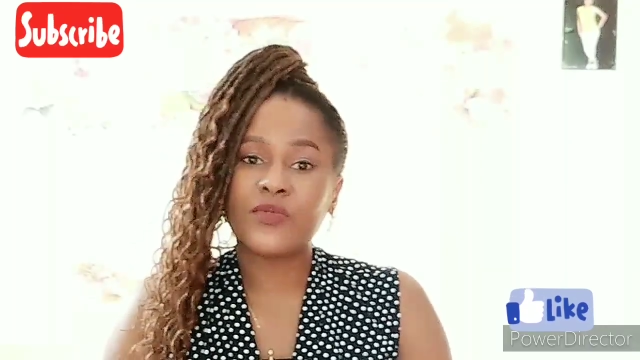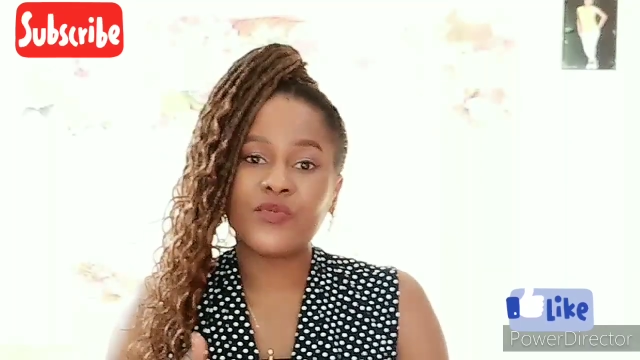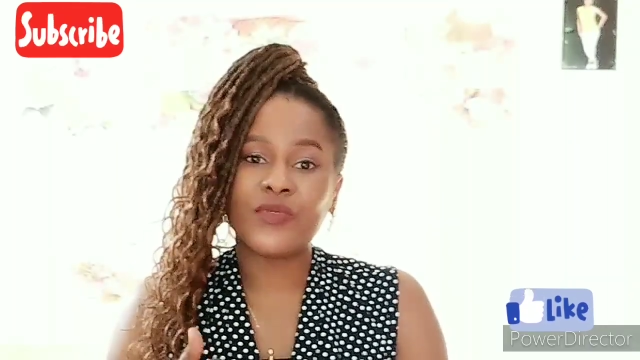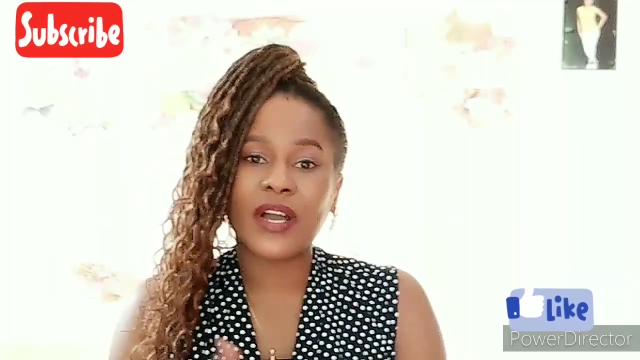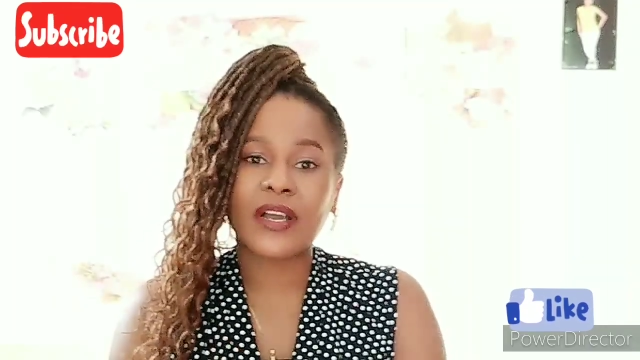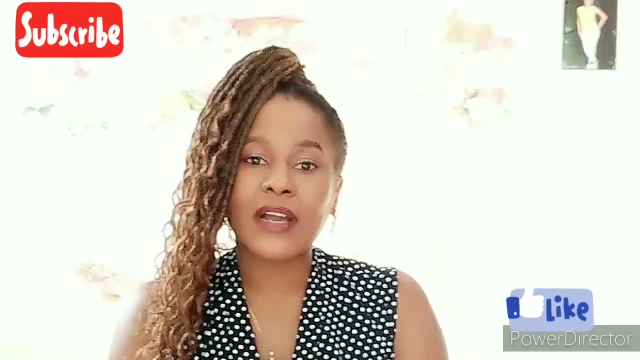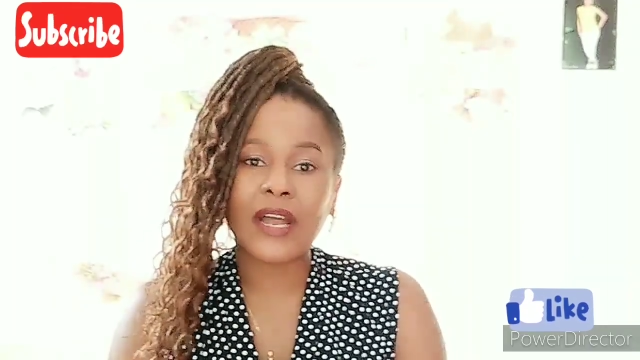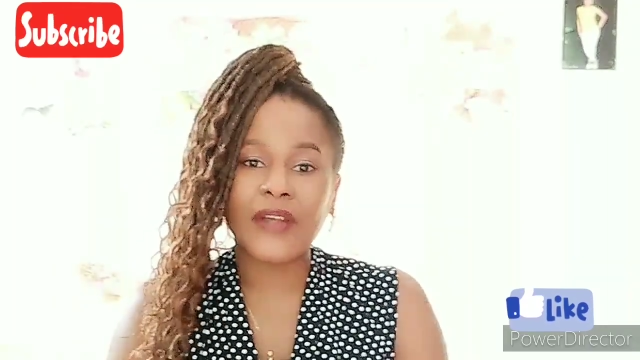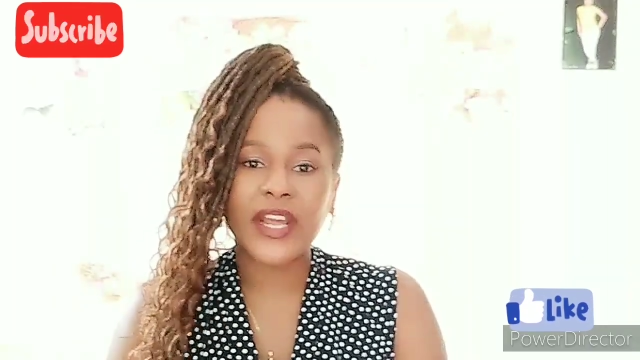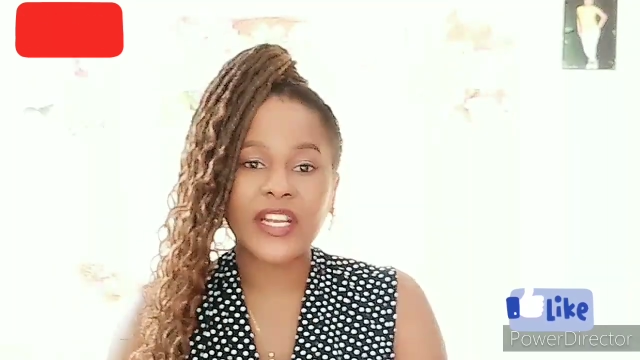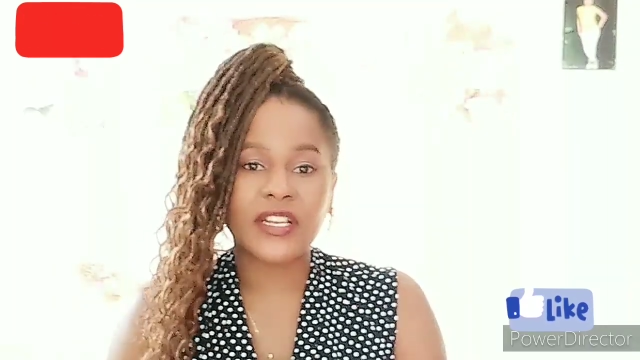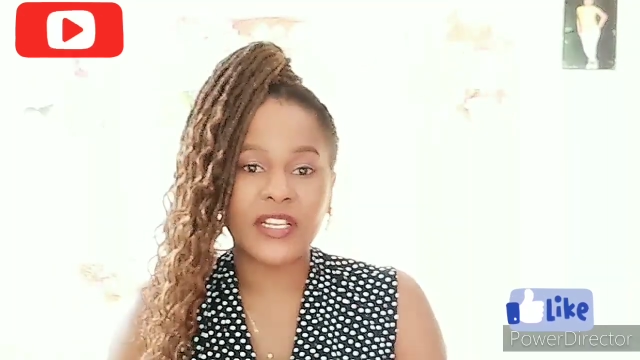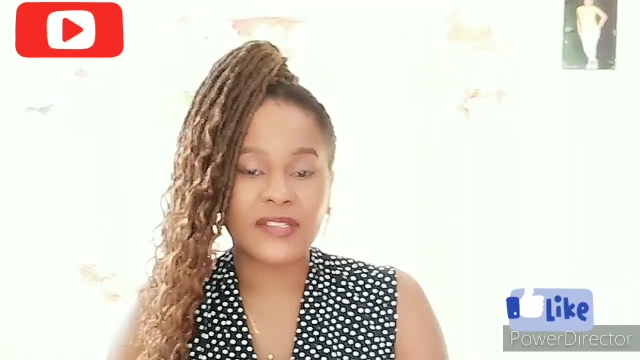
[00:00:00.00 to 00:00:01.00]
you are
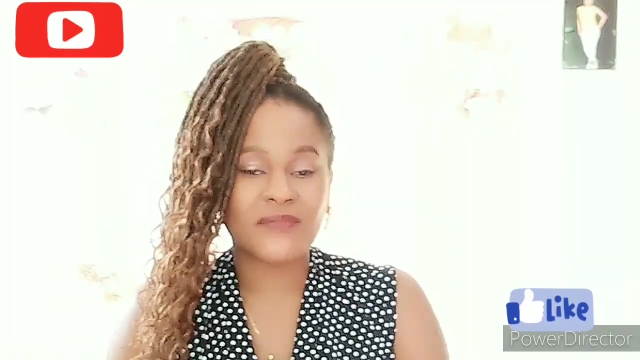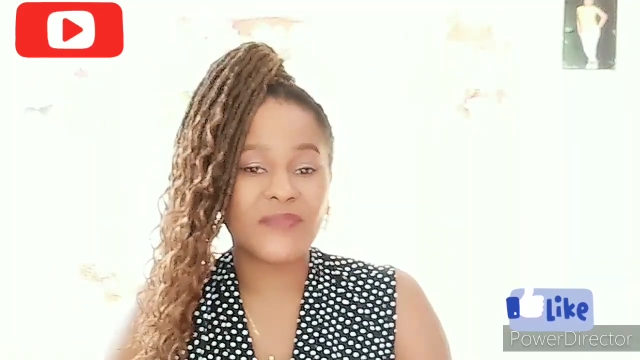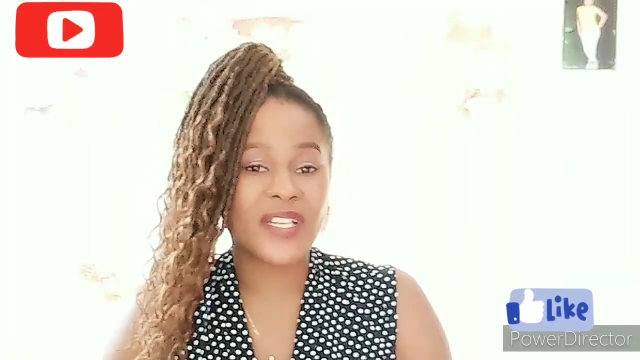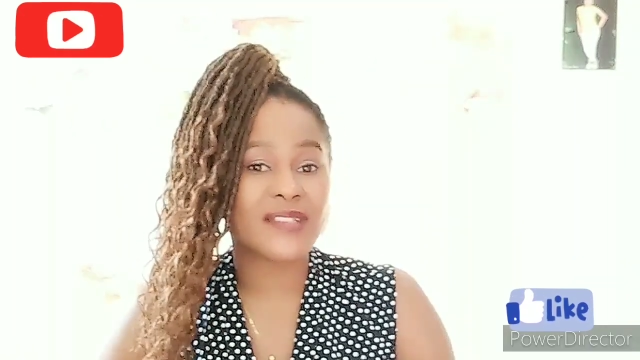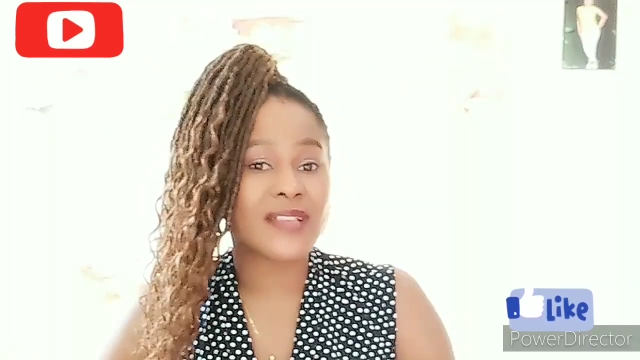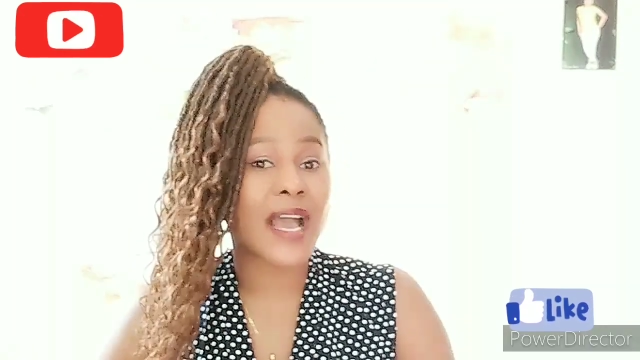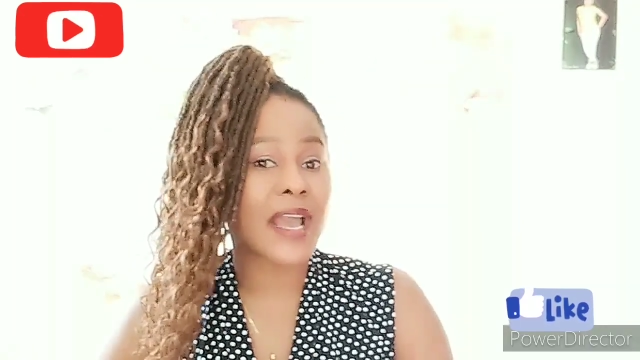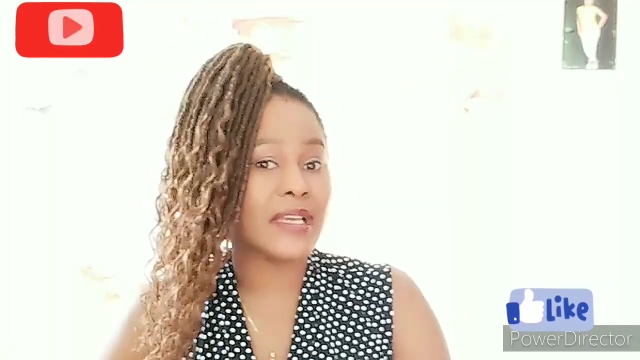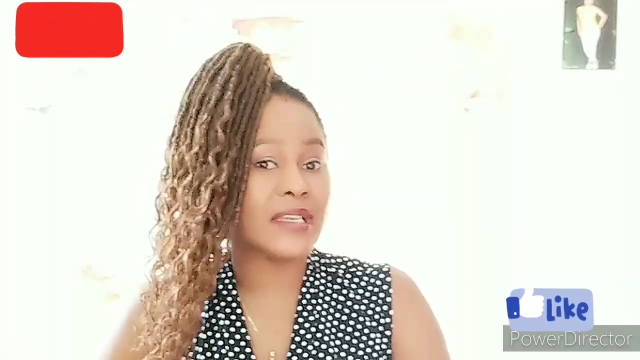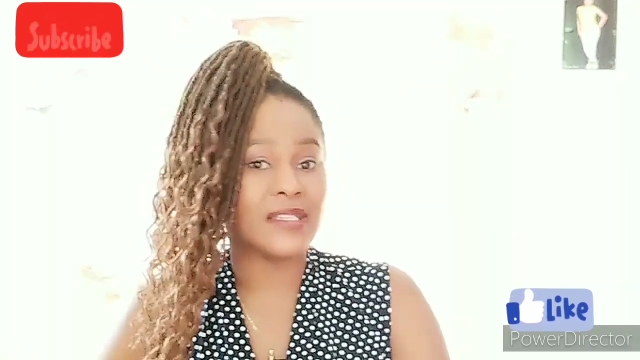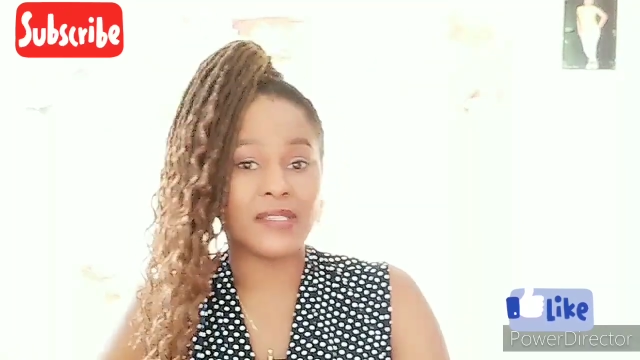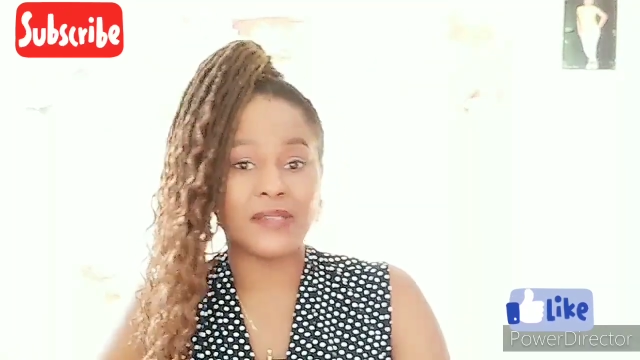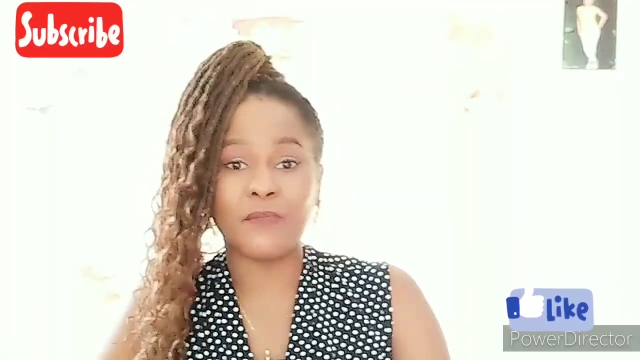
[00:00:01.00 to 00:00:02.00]
carrying in a semester
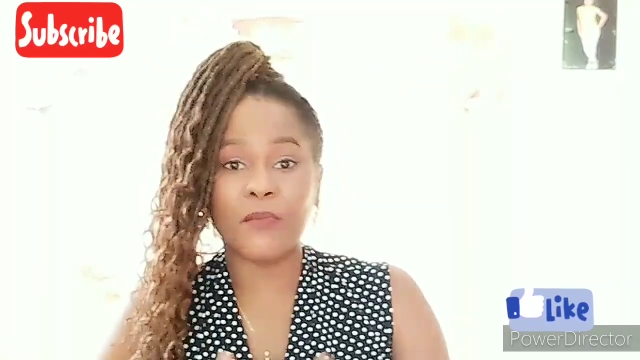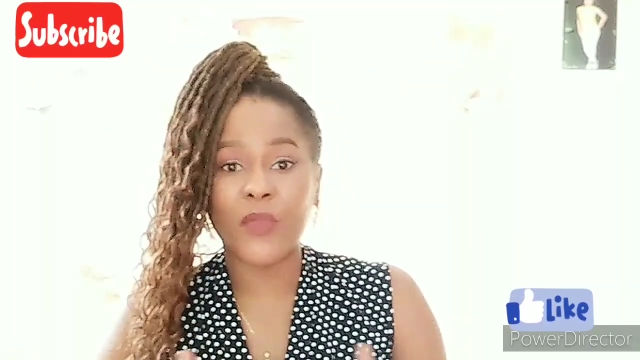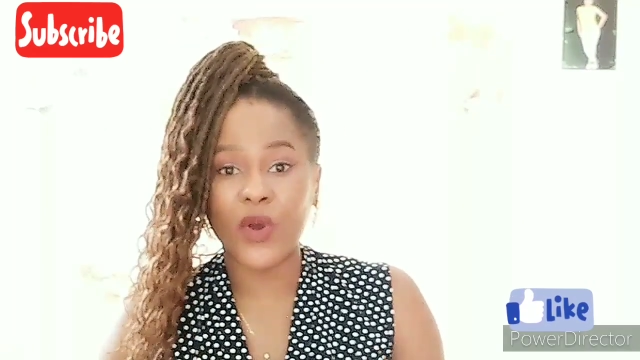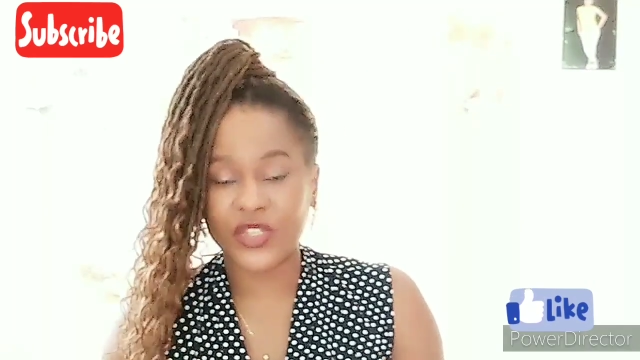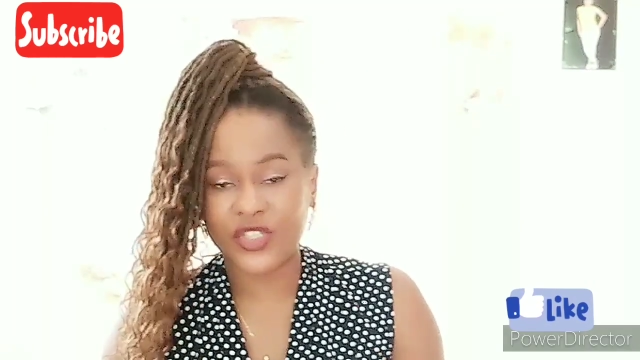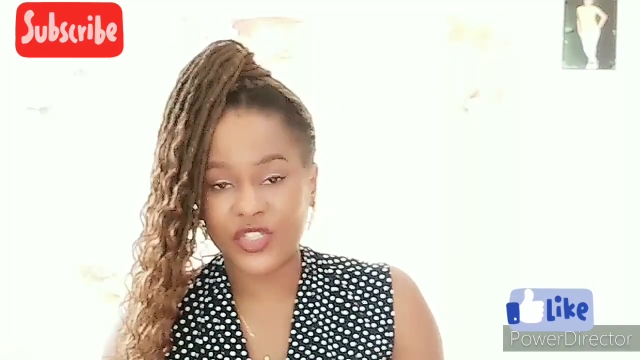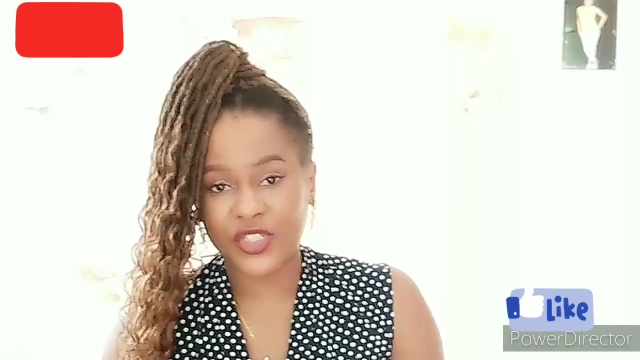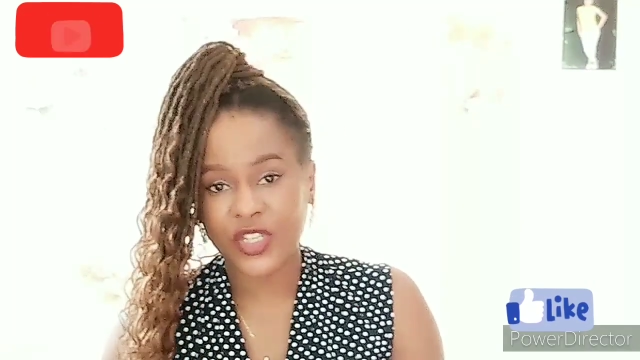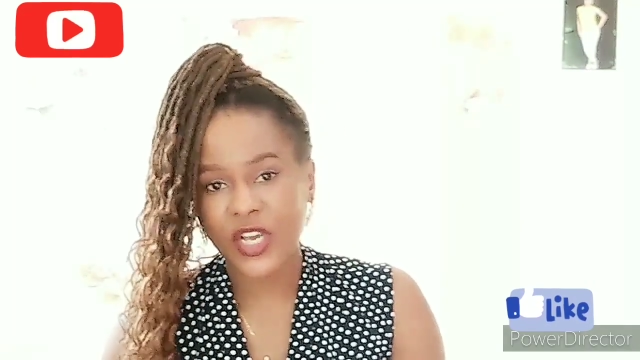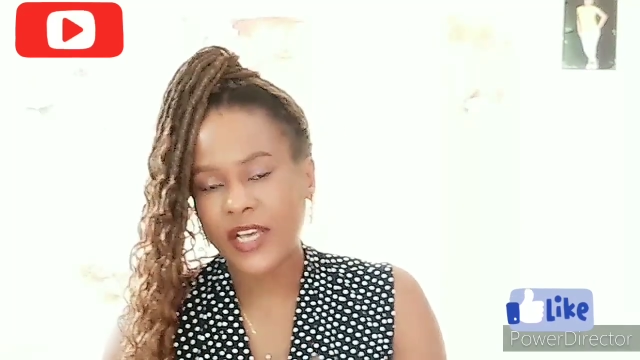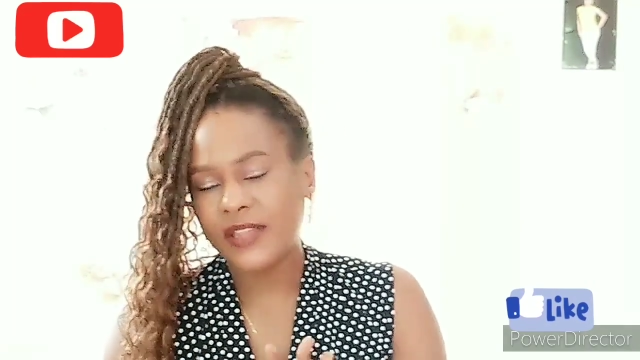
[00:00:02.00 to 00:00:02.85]
is much,